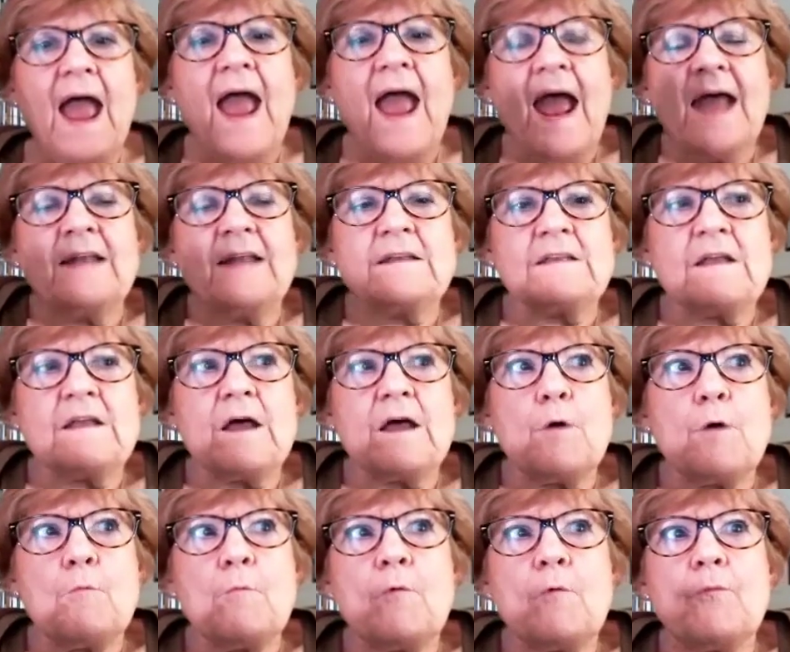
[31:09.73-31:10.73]
And
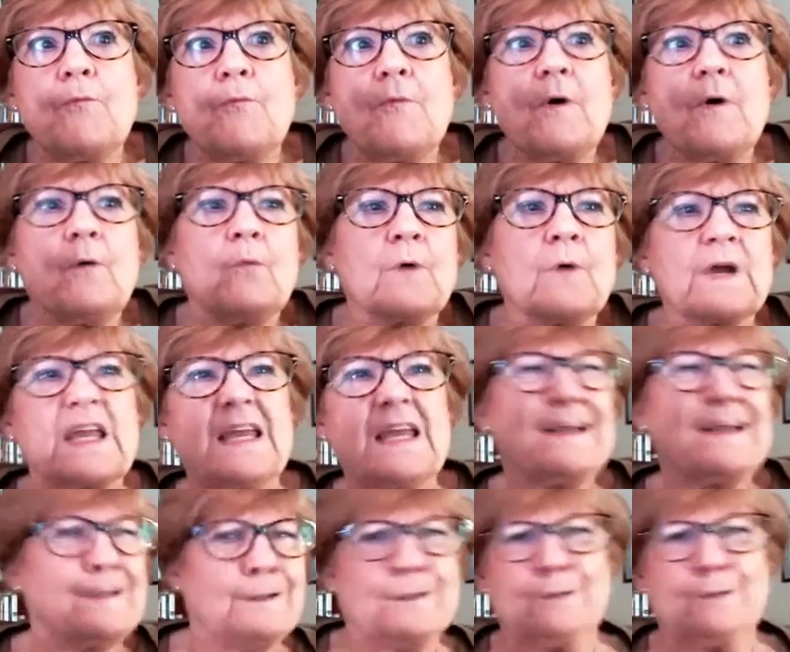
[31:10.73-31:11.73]
we're
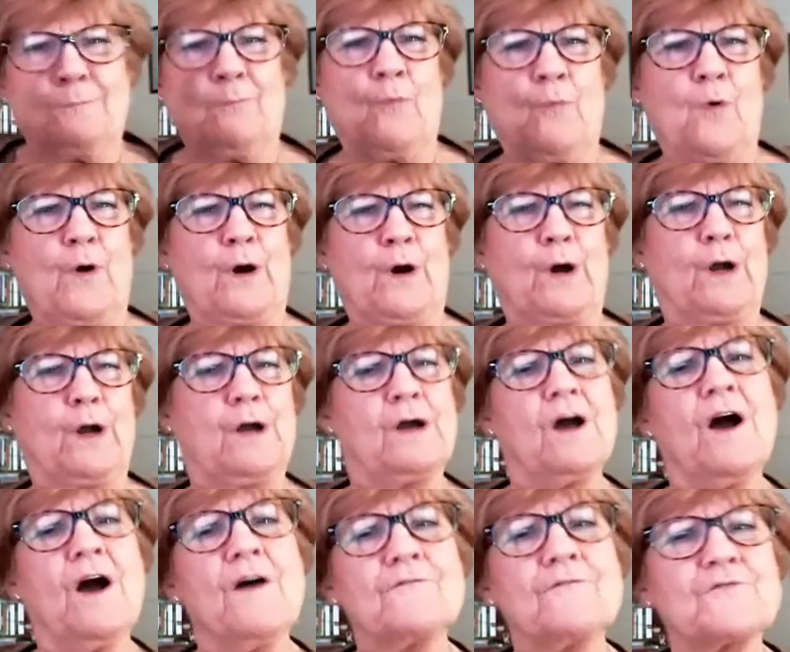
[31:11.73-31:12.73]
getting a little more
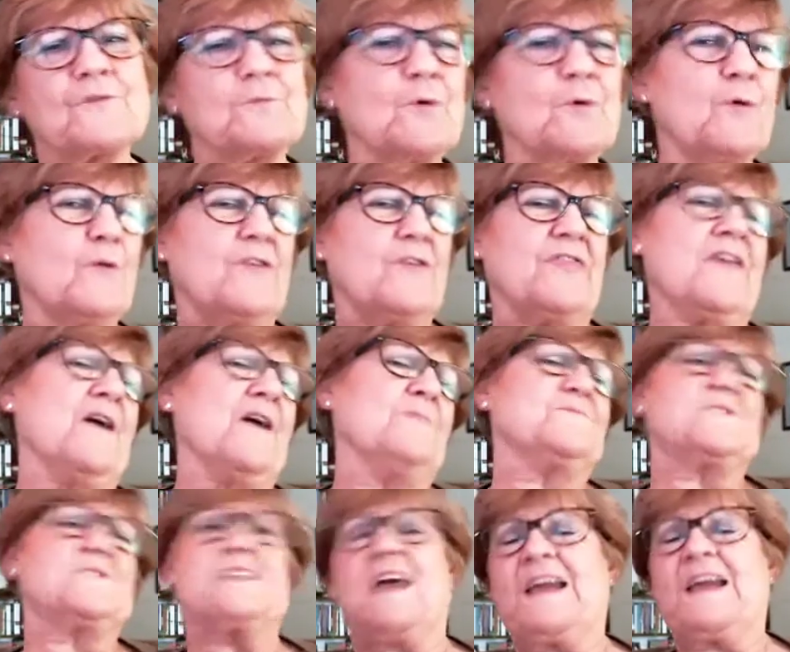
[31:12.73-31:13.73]
comfortable with the
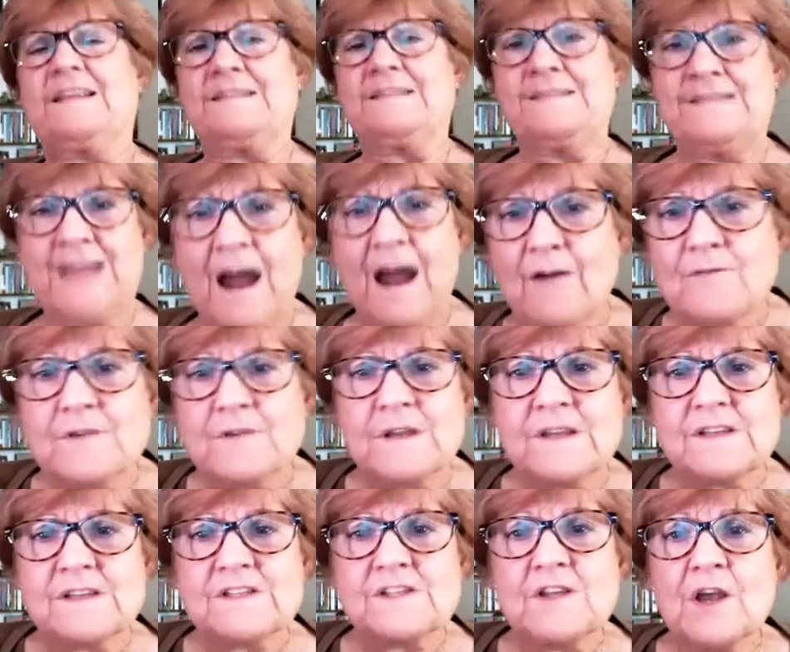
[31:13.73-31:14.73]
upside
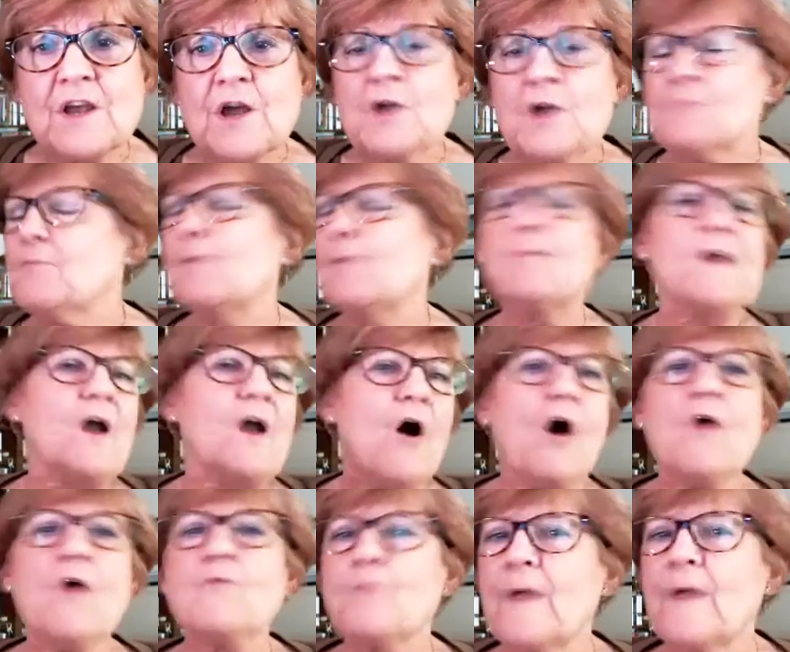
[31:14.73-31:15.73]
downness, but we
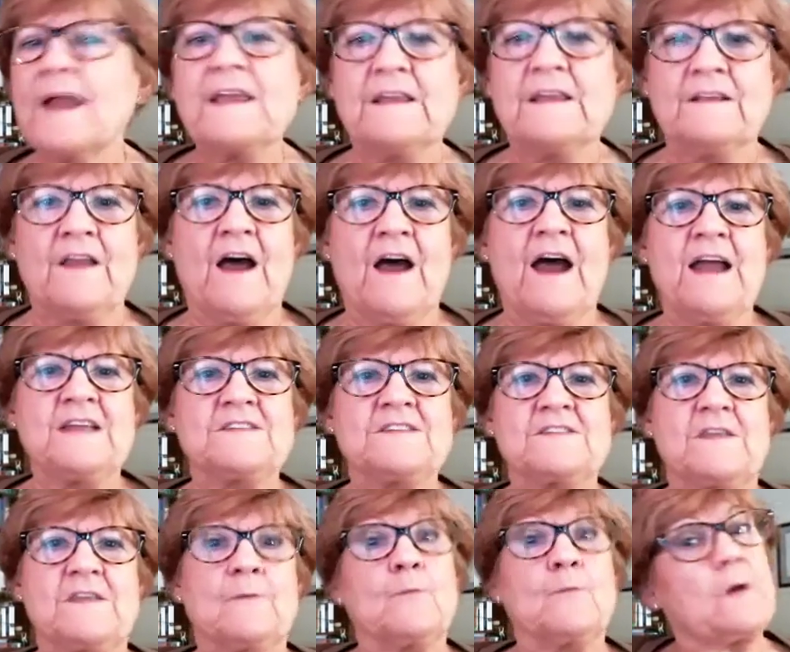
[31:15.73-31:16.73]
all recognize
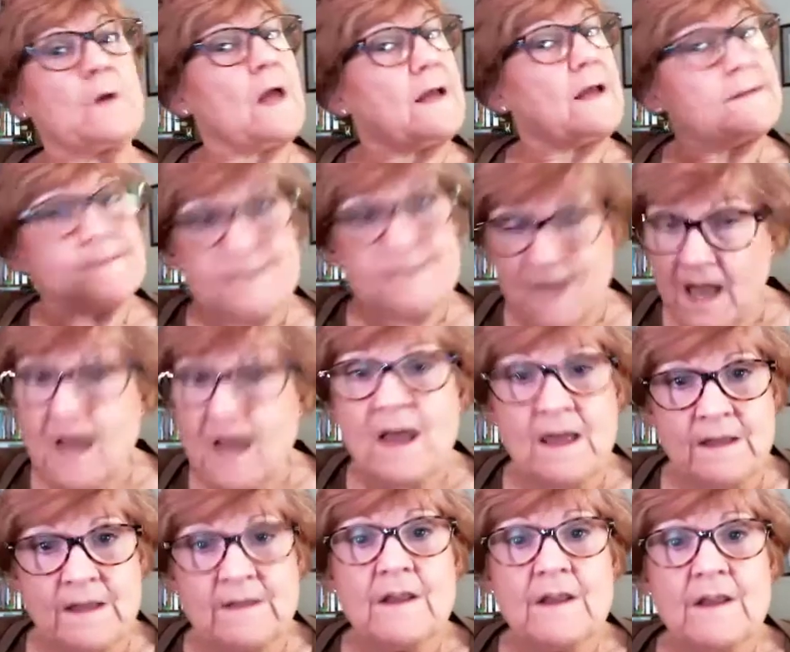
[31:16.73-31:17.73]
that we're not
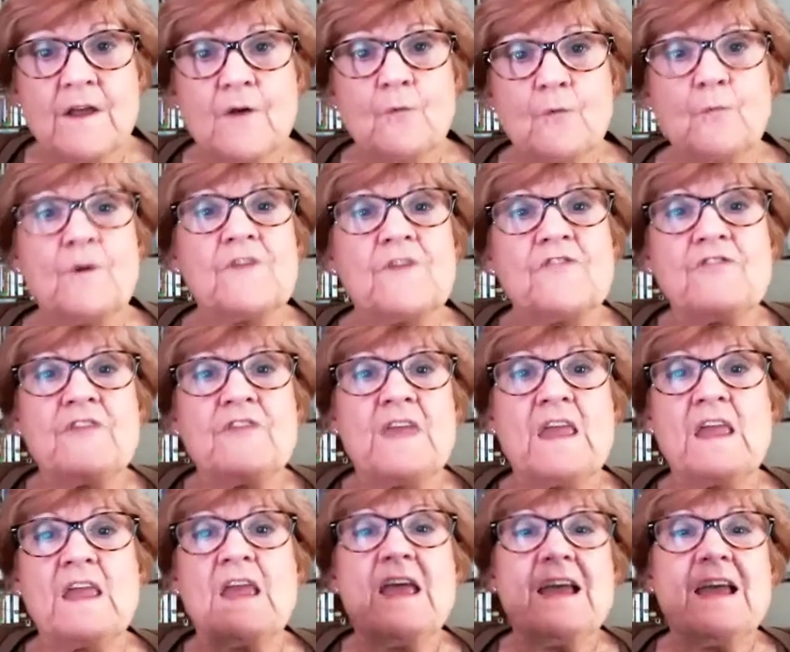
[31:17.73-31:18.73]
done with
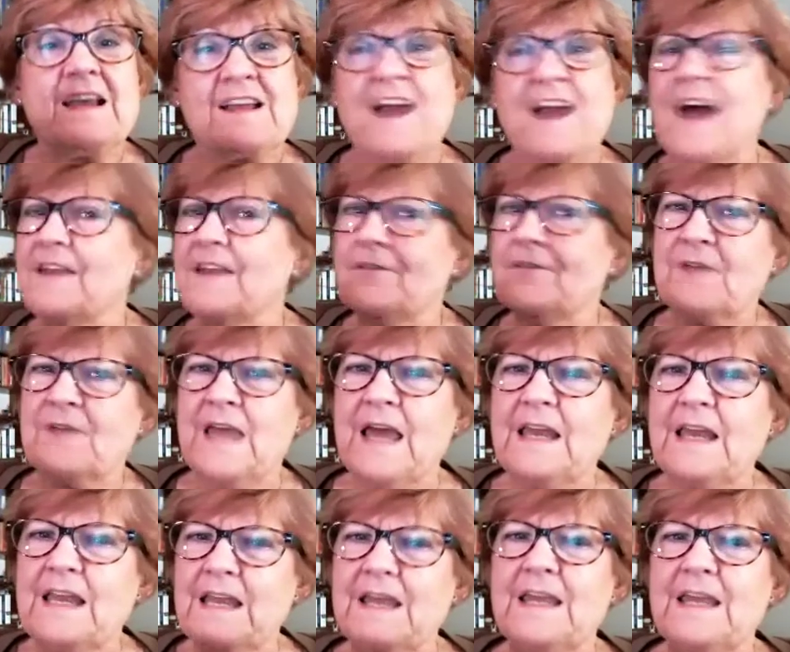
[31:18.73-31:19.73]
the kind of
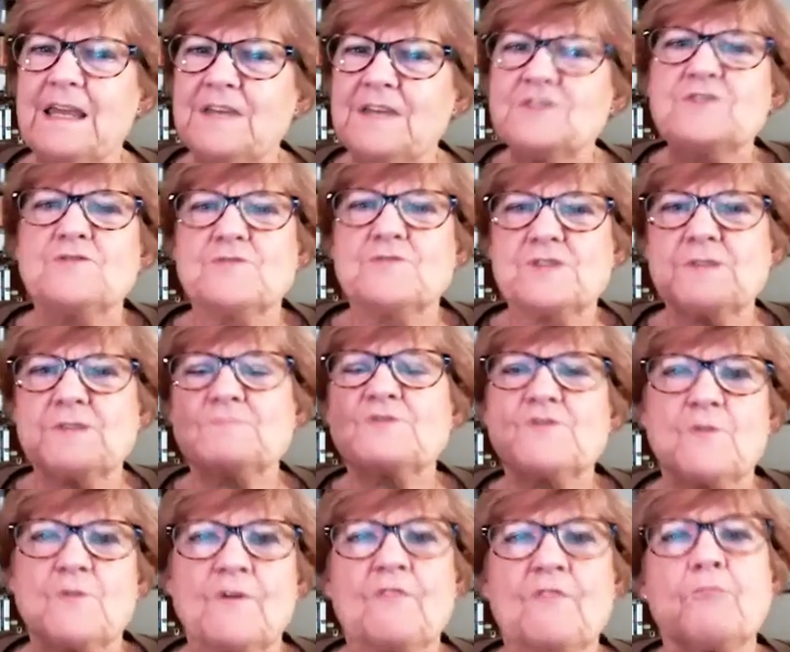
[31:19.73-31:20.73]
getting into some
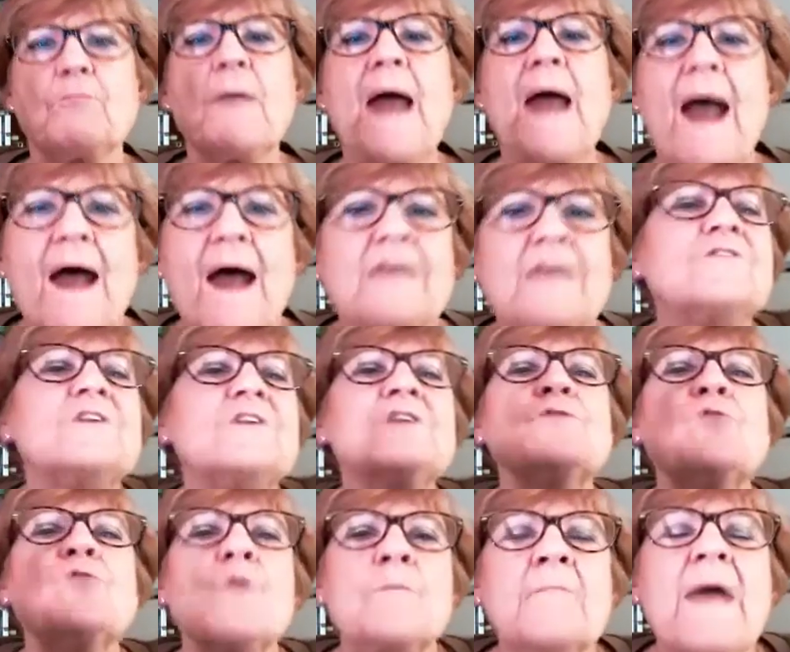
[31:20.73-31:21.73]
sort of pattern and
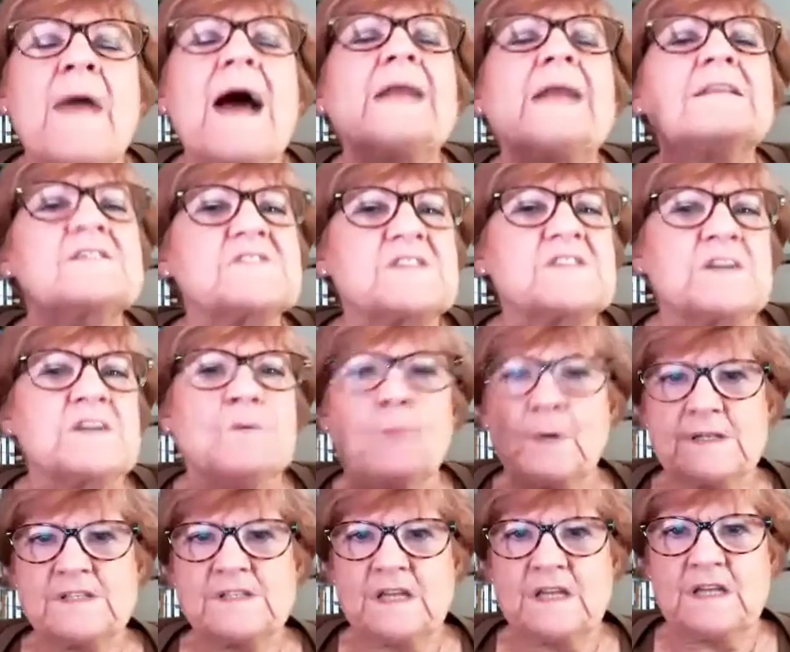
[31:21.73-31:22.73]
normalcy
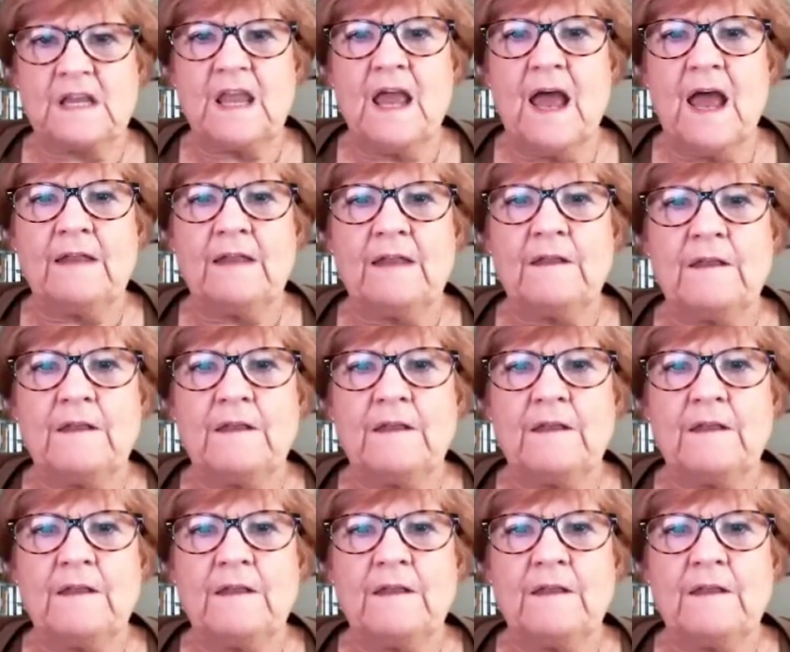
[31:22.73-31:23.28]
once again,